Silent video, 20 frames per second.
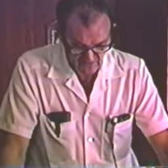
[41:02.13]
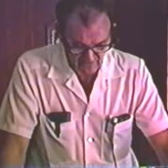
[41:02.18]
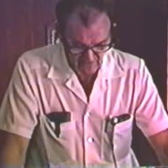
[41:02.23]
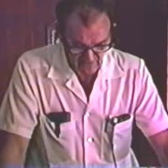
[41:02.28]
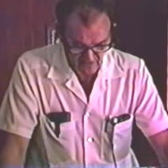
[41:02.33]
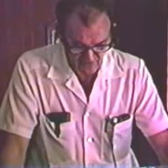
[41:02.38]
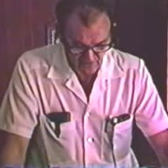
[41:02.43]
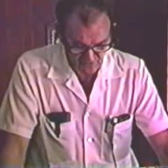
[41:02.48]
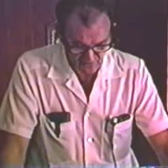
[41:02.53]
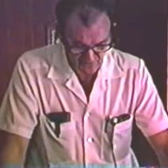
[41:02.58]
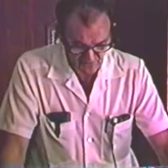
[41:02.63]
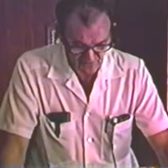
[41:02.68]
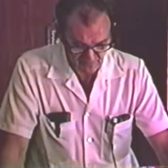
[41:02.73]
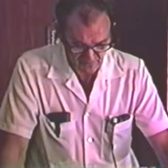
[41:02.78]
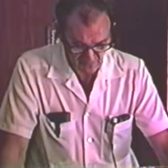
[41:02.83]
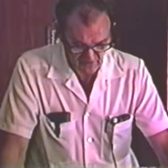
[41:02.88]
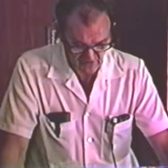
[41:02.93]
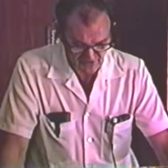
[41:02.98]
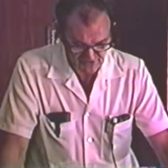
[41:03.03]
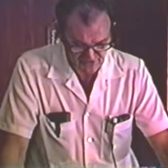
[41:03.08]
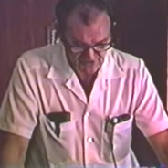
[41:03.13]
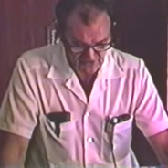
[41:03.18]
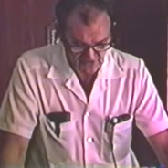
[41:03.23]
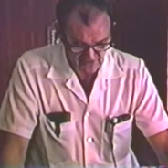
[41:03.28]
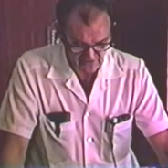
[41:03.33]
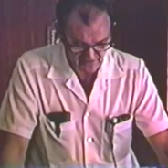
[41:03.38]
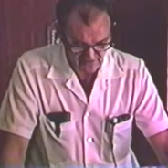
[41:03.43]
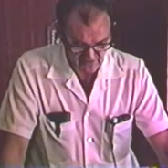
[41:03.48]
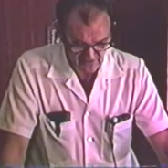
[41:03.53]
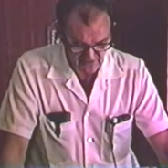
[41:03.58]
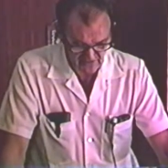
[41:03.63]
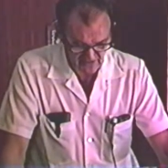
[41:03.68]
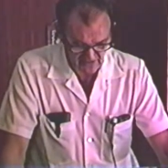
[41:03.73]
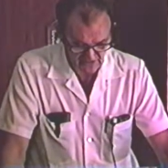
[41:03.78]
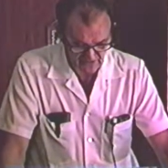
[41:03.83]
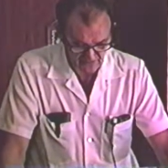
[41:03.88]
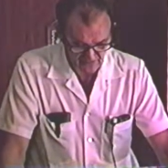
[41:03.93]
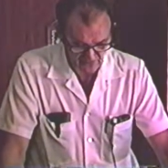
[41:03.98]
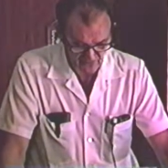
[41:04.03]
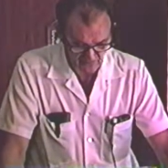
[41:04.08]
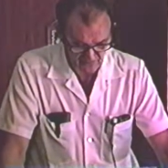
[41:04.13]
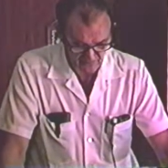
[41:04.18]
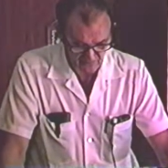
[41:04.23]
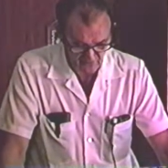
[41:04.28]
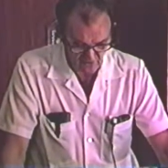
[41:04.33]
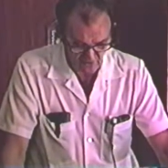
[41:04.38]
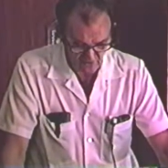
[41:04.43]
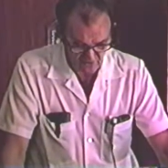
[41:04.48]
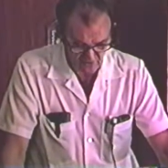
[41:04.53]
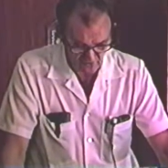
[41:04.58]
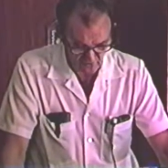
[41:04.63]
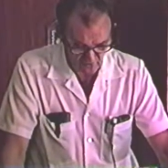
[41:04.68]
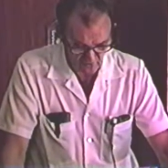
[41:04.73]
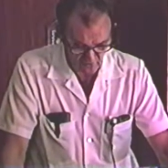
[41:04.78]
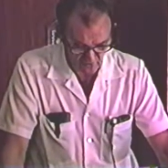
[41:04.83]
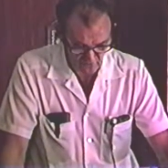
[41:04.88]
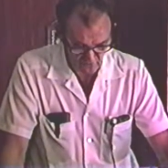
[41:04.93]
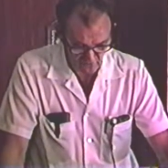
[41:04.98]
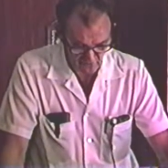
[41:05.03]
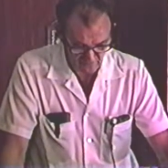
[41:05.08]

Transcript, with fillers: The answer was, My son, forget not my law,